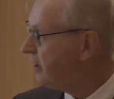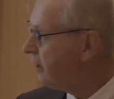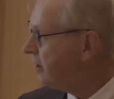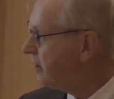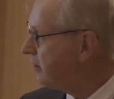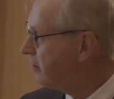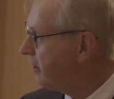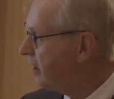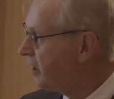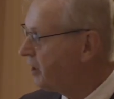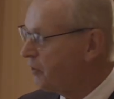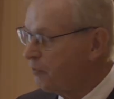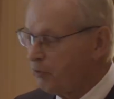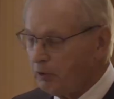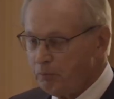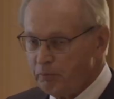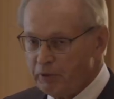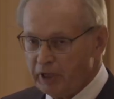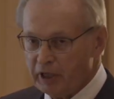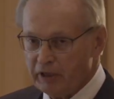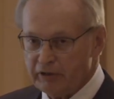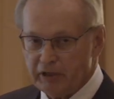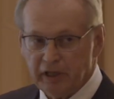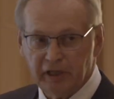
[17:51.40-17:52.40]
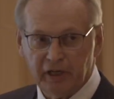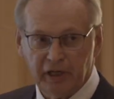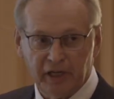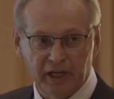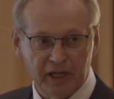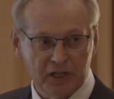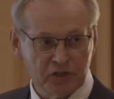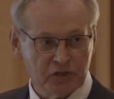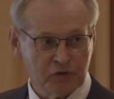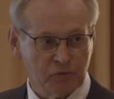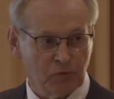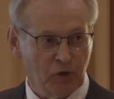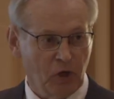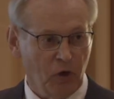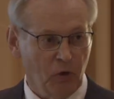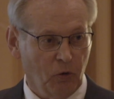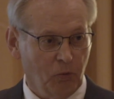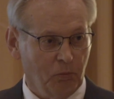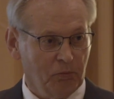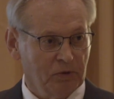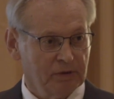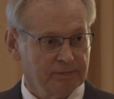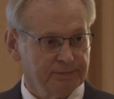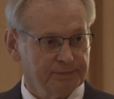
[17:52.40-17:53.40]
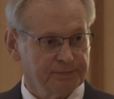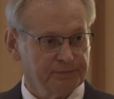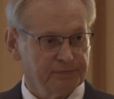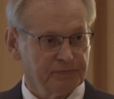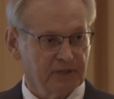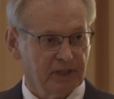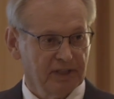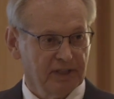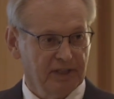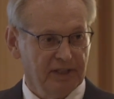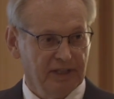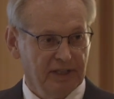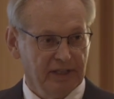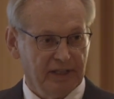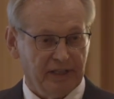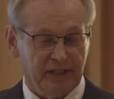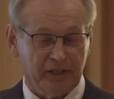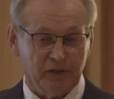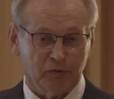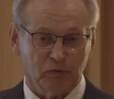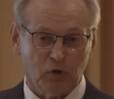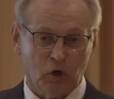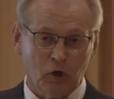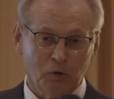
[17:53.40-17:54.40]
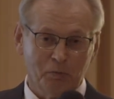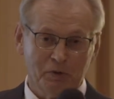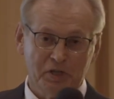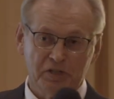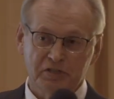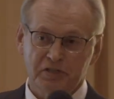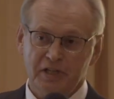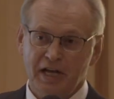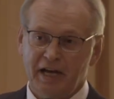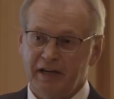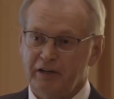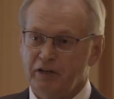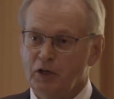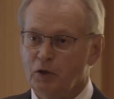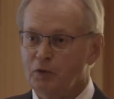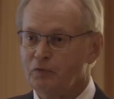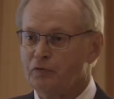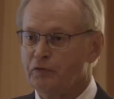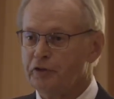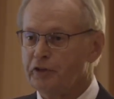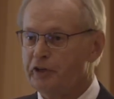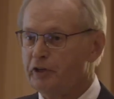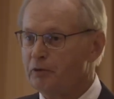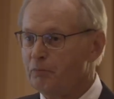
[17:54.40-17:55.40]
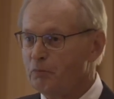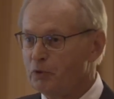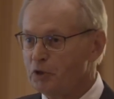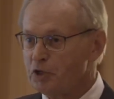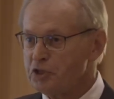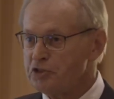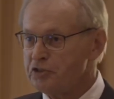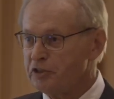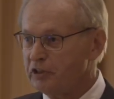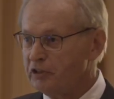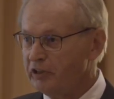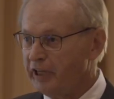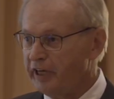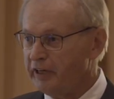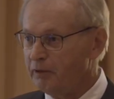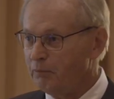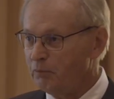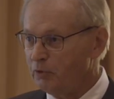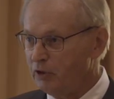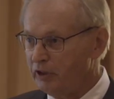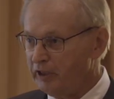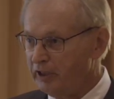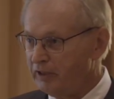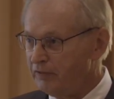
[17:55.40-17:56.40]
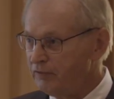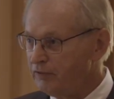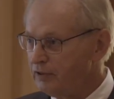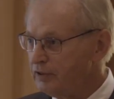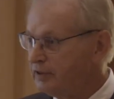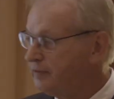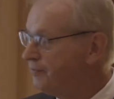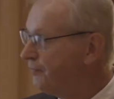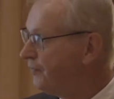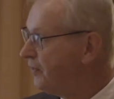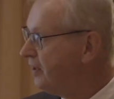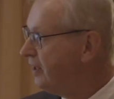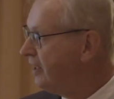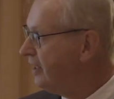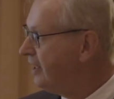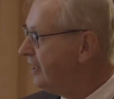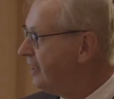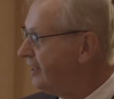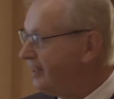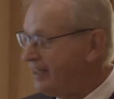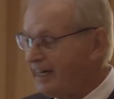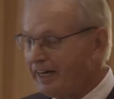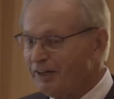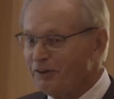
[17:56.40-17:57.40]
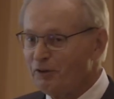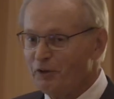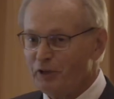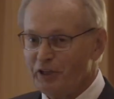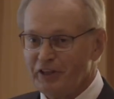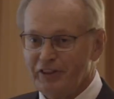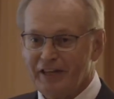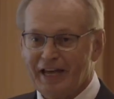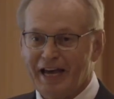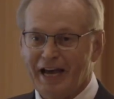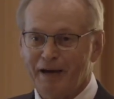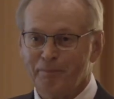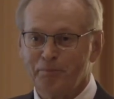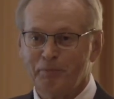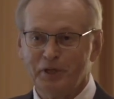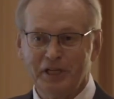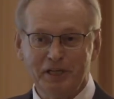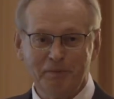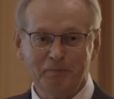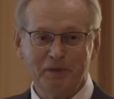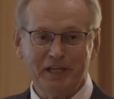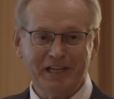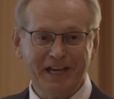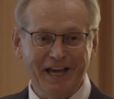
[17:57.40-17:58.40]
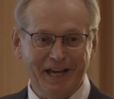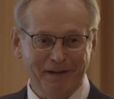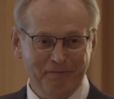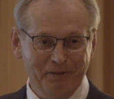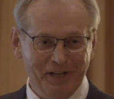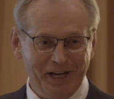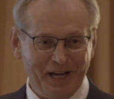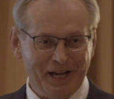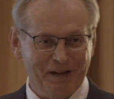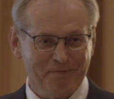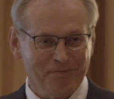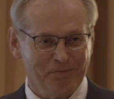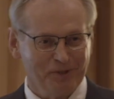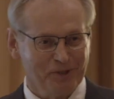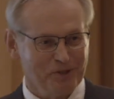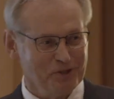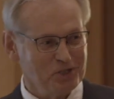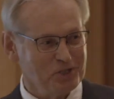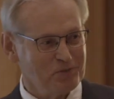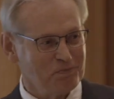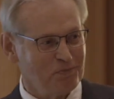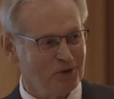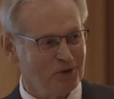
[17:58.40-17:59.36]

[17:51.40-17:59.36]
He led a rebellion against Rome. And the Romans, not known for their mercy, let him live. Not only that, but he became the emperor's